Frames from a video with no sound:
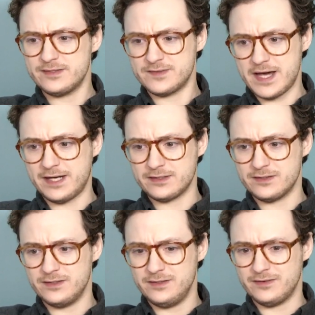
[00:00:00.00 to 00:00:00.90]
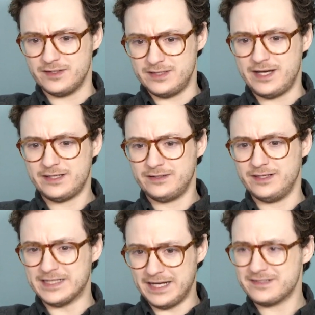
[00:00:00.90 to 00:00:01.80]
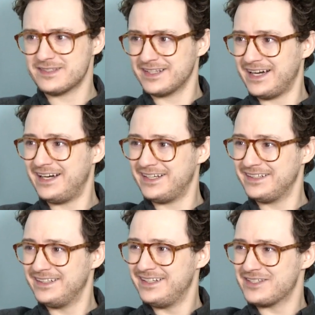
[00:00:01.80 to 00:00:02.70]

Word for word: stacked the deck against the guy,